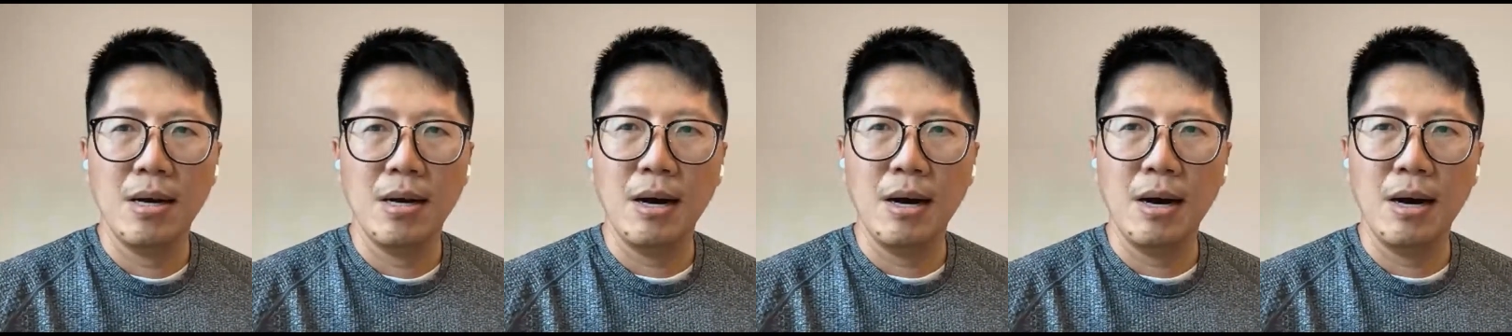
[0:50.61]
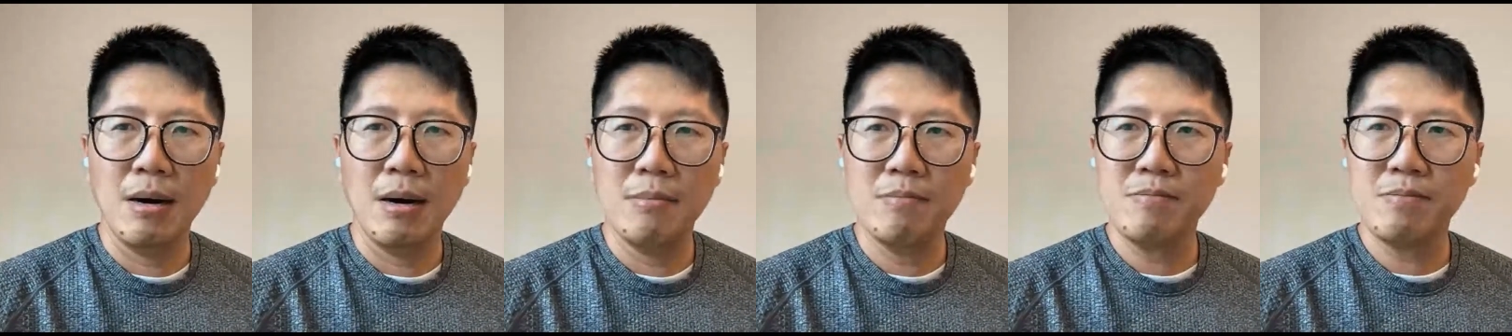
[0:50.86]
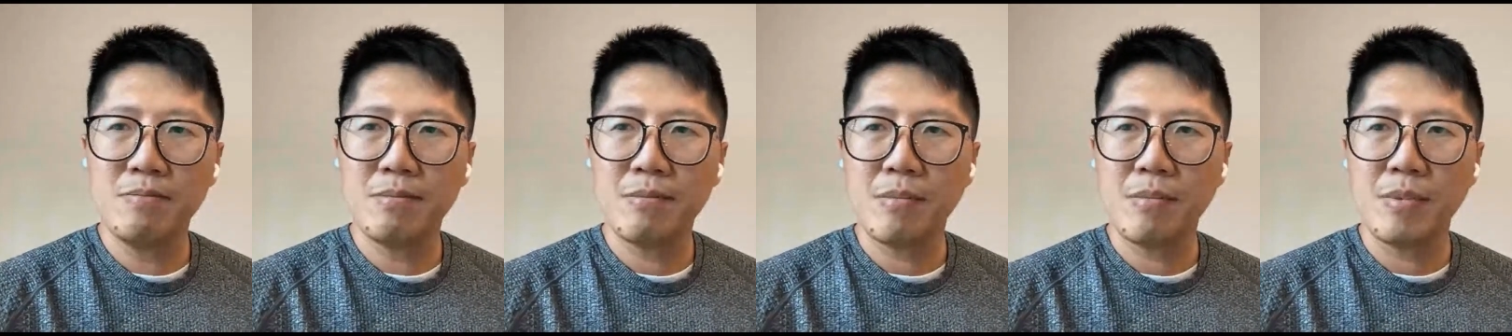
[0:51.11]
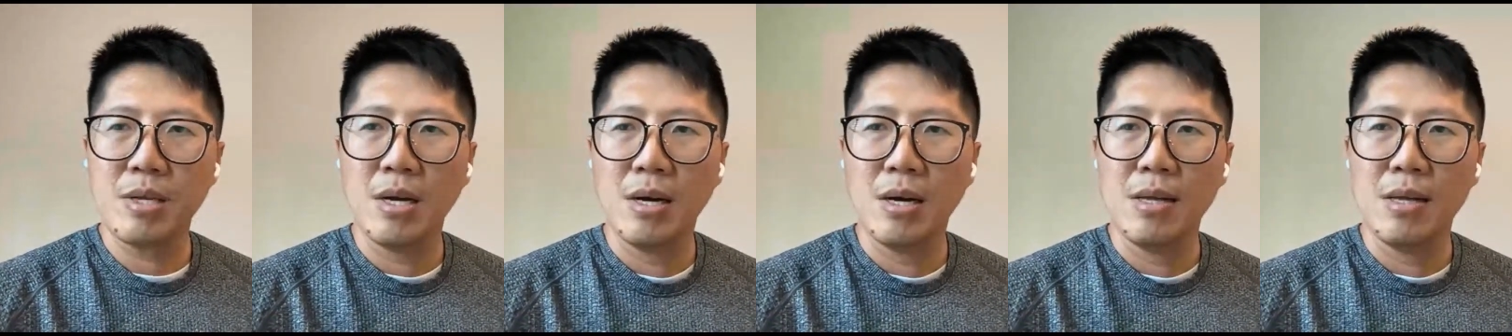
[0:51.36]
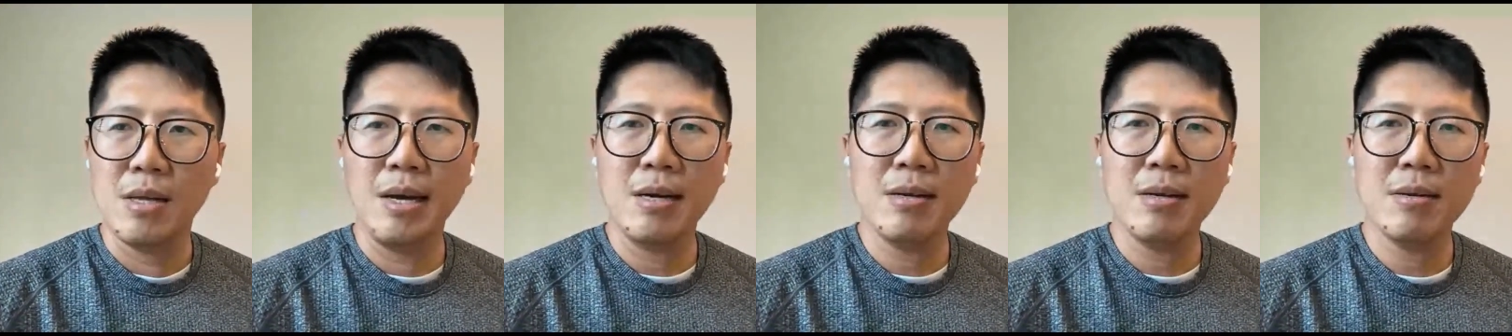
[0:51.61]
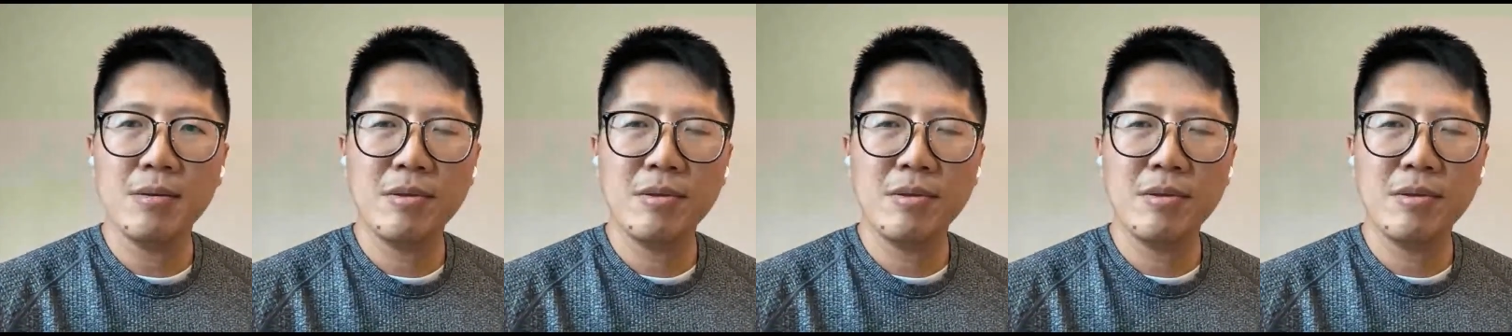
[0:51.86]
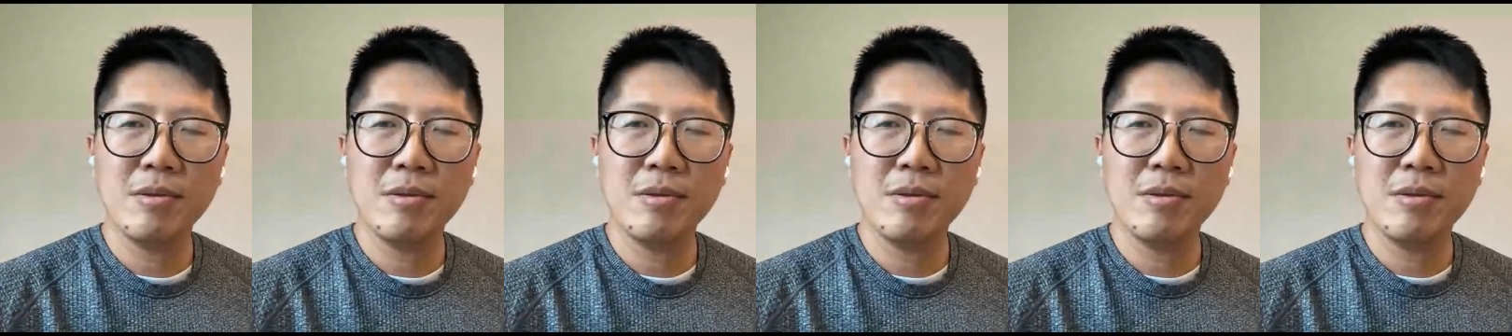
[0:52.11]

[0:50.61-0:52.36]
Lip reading: The other thing